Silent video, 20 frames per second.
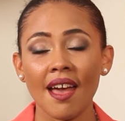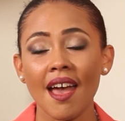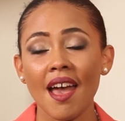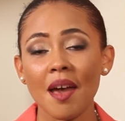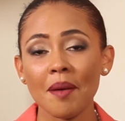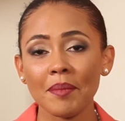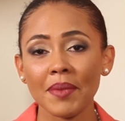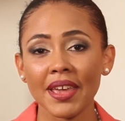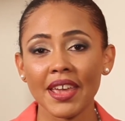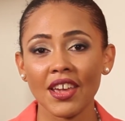
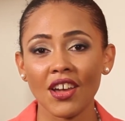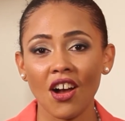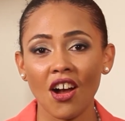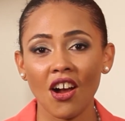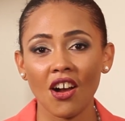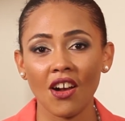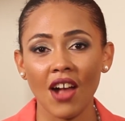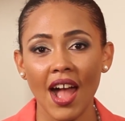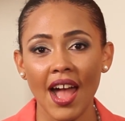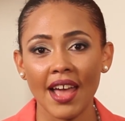
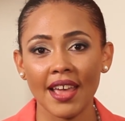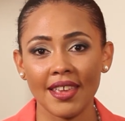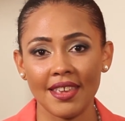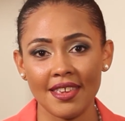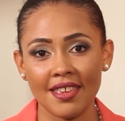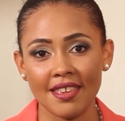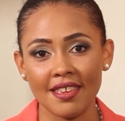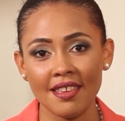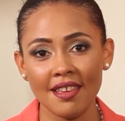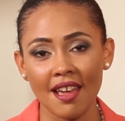
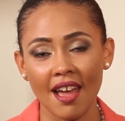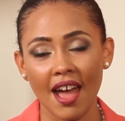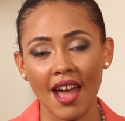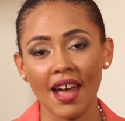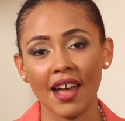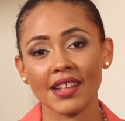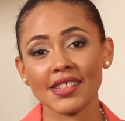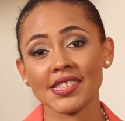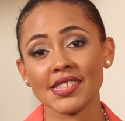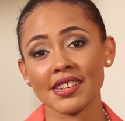MARIE
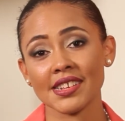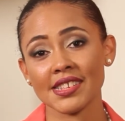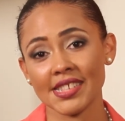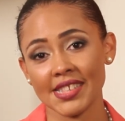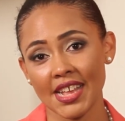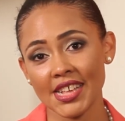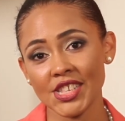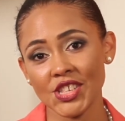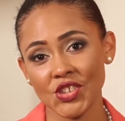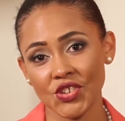
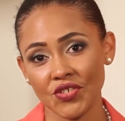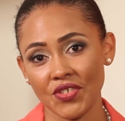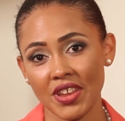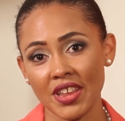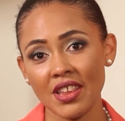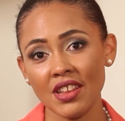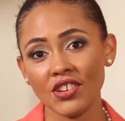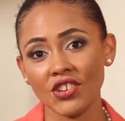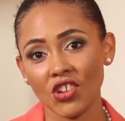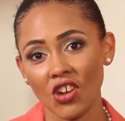
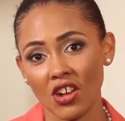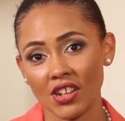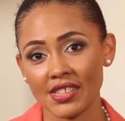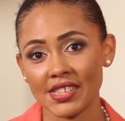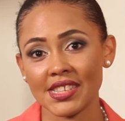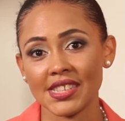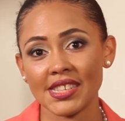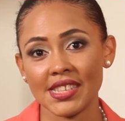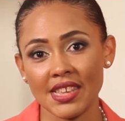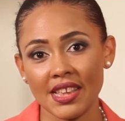
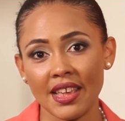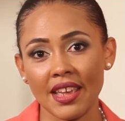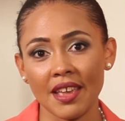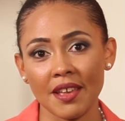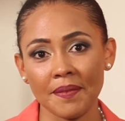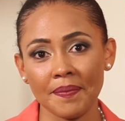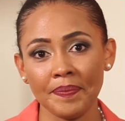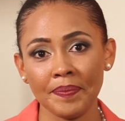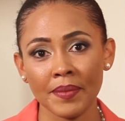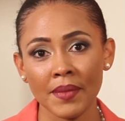
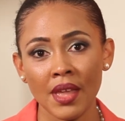@successiory.ca.